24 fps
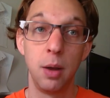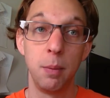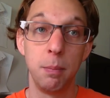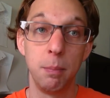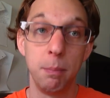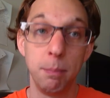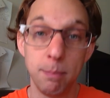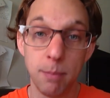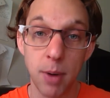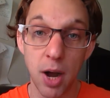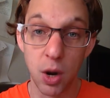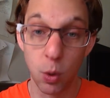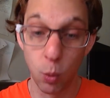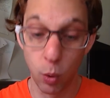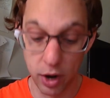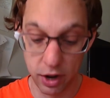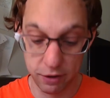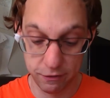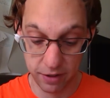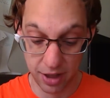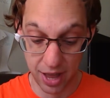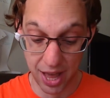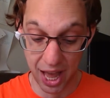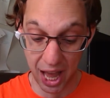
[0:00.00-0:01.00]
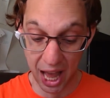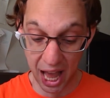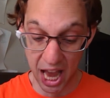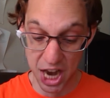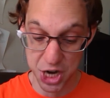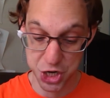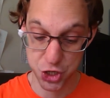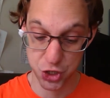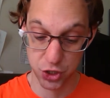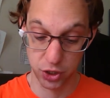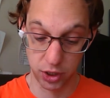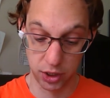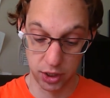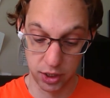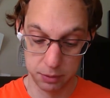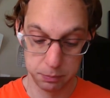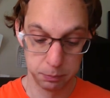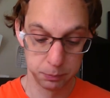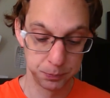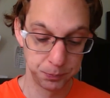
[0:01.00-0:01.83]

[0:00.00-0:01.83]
My wife, Ashley,